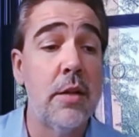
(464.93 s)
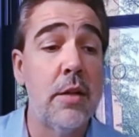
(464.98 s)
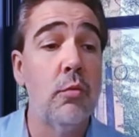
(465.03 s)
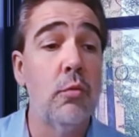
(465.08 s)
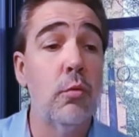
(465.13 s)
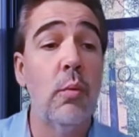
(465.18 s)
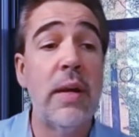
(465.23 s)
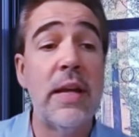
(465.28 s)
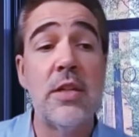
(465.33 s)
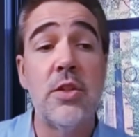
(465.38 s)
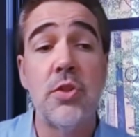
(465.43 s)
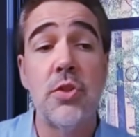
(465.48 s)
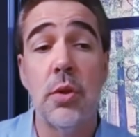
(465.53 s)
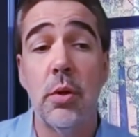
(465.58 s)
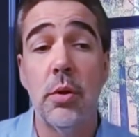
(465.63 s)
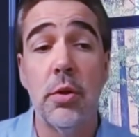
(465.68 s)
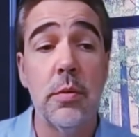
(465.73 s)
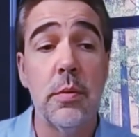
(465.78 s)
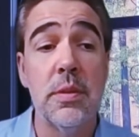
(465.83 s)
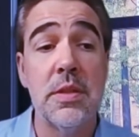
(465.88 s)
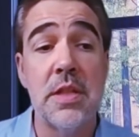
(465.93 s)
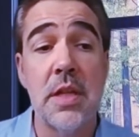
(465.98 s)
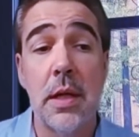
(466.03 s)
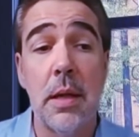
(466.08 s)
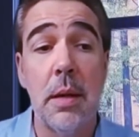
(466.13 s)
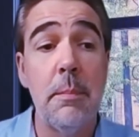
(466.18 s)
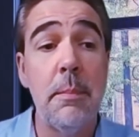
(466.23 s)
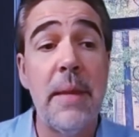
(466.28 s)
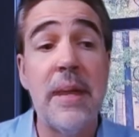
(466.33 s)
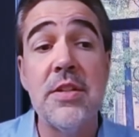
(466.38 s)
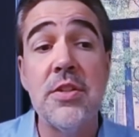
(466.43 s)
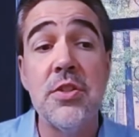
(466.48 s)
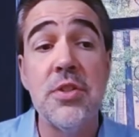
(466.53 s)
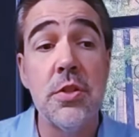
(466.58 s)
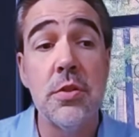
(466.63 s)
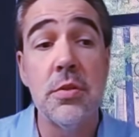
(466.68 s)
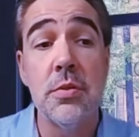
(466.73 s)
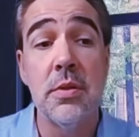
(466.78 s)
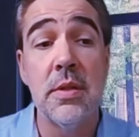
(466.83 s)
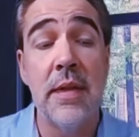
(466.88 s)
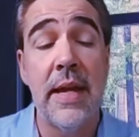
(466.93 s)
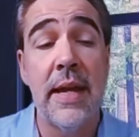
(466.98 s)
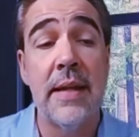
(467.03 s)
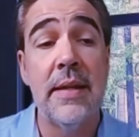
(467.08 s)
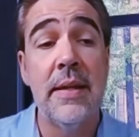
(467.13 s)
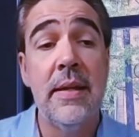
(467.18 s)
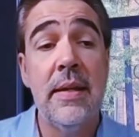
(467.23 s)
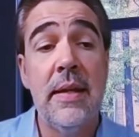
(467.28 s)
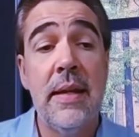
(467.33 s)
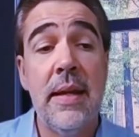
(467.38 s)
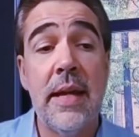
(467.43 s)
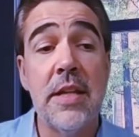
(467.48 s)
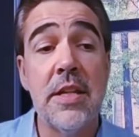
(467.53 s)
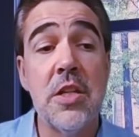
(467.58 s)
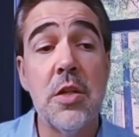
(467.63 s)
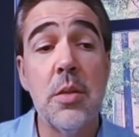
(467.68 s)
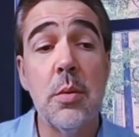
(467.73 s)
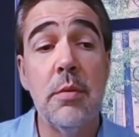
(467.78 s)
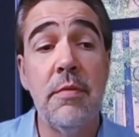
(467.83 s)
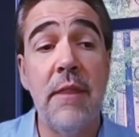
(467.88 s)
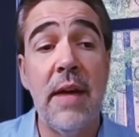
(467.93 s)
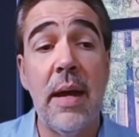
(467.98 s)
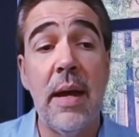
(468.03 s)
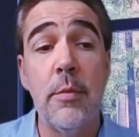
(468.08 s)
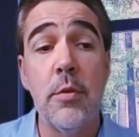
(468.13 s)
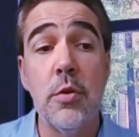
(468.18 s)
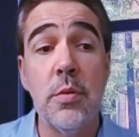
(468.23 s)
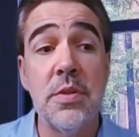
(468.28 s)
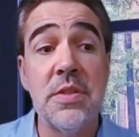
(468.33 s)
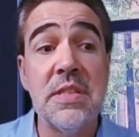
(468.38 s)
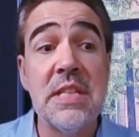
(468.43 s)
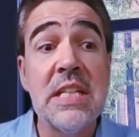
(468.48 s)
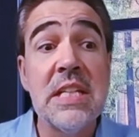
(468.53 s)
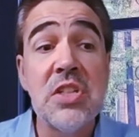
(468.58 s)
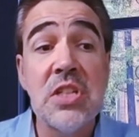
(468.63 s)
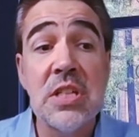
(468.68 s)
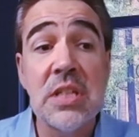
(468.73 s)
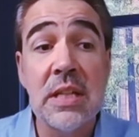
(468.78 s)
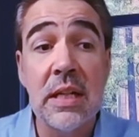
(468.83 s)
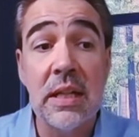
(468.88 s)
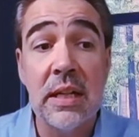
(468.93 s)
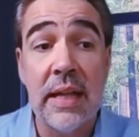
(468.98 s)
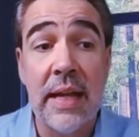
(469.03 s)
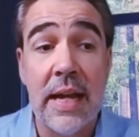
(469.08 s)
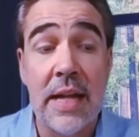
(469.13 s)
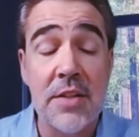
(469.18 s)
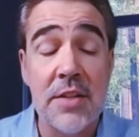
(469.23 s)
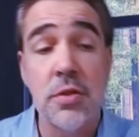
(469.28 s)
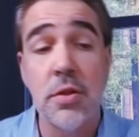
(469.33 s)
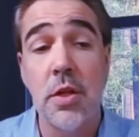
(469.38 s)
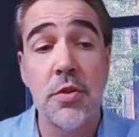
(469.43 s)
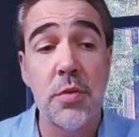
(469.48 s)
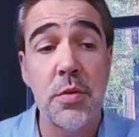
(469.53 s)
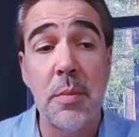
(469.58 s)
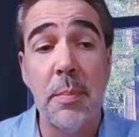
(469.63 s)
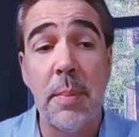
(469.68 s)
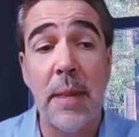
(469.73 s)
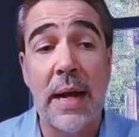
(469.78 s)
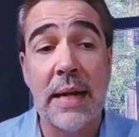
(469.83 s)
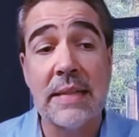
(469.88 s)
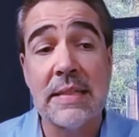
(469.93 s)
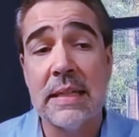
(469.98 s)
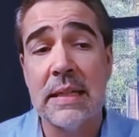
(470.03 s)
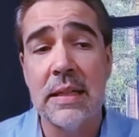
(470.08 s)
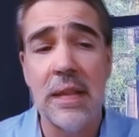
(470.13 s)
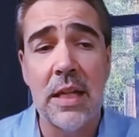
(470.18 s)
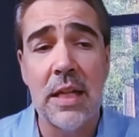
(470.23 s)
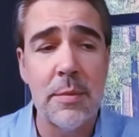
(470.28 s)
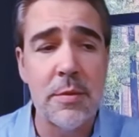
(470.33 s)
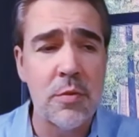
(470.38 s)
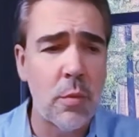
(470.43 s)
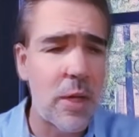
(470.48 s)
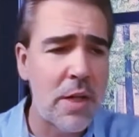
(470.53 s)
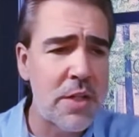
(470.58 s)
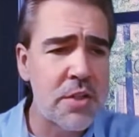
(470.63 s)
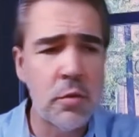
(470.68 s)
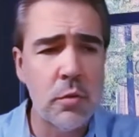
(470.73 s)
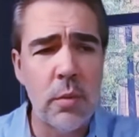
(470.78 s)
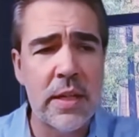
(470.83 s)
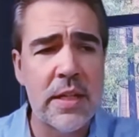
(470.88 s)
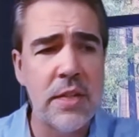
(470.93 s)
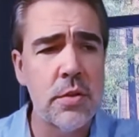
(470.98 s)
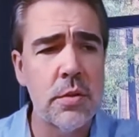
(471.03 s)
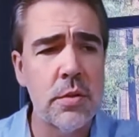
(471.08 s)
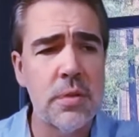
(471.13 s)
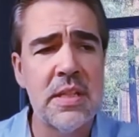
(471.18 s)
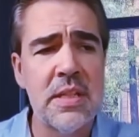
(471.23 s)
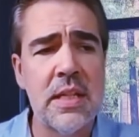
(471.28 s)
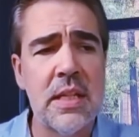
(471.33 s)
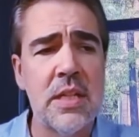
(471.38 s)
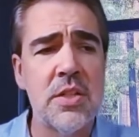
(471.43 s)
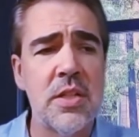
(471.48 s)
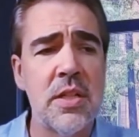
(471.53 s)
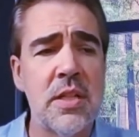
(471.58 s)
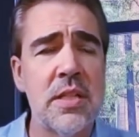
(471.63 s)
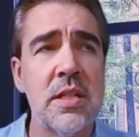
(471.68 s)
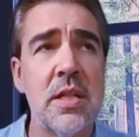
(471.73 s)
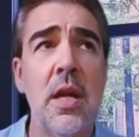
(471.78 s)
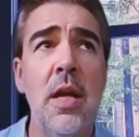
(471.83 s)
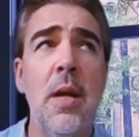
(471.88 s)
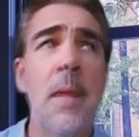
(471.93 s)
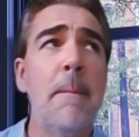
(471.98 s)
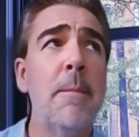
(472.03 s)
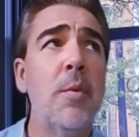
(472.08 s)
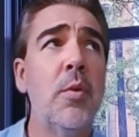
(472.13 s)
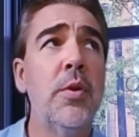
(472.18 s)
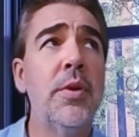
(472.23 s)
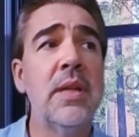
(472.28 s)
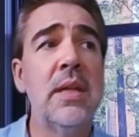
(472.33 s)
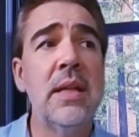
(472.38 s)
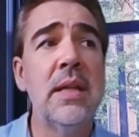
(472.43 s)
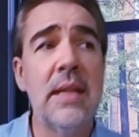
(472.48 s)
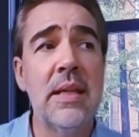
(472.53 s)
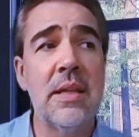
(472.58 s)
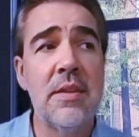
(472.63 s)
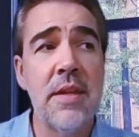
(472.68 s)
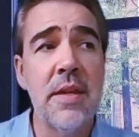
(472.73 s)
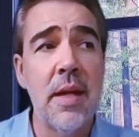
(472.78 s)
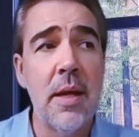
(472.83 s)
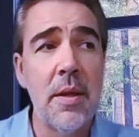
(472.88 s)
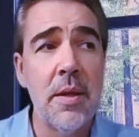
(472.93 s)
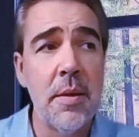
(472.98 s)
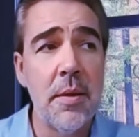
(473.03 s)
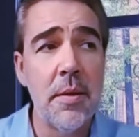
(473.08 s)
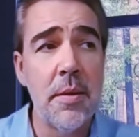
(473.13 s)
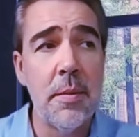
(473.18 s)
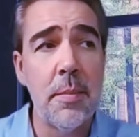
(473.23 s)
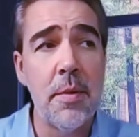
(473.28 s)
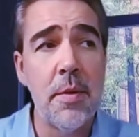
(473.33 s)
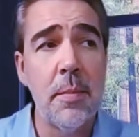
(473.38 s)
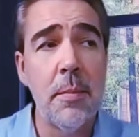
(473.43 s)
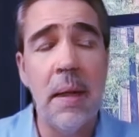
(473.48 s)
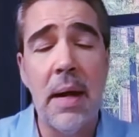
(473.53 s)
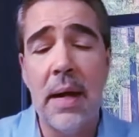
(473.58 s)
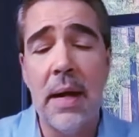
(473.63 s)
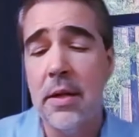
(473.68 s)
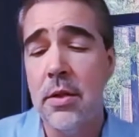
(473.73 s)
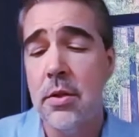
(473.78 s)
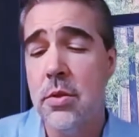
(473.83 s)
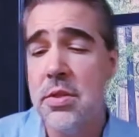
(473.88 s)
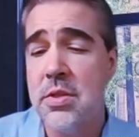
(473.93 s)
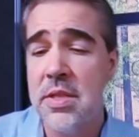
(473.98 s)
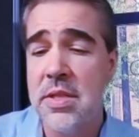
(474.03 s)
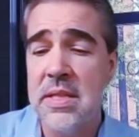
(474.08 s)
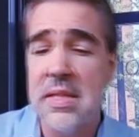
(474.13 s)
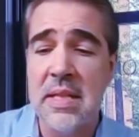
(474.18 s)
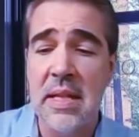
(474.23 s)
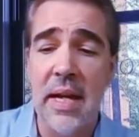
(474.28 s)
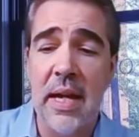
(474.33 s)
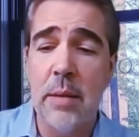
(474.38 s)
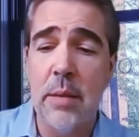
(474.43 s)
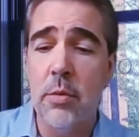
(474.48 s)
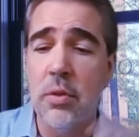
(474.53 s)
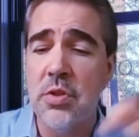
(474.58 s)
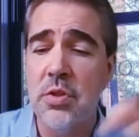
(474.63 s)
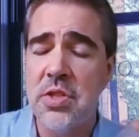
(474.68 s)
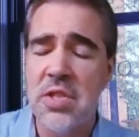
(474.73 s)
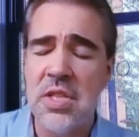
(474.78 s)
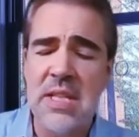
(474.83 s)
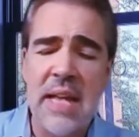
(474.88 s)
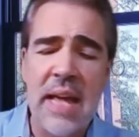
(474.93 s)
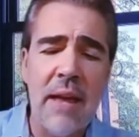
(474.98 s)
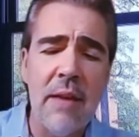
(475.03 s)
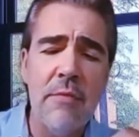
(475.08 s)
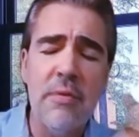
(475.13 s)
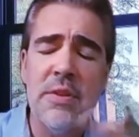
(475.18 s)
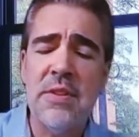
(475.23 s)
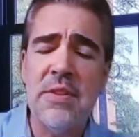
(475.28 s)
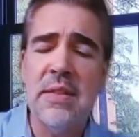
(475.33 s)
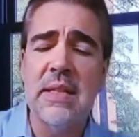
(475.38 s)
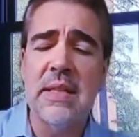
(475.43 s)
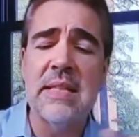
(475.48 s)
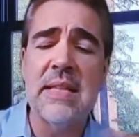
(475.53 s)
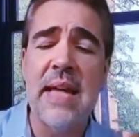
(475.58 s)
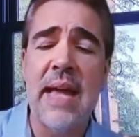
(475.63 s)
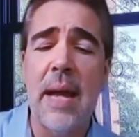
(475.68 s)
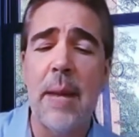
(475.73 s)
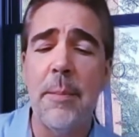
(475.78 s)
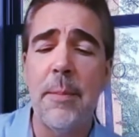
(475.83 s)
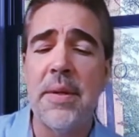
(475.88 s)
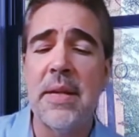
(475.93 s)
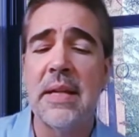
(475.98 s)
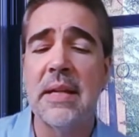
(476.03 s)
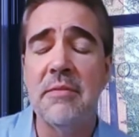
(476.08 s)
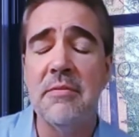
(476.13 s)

And Rachel, who was a, a med student at at U of M, who was teaching the class, she was also in the boxing club. He's watching Rachel teach, and he's looking at the, the, the monitors and the timers and just everything that's happening.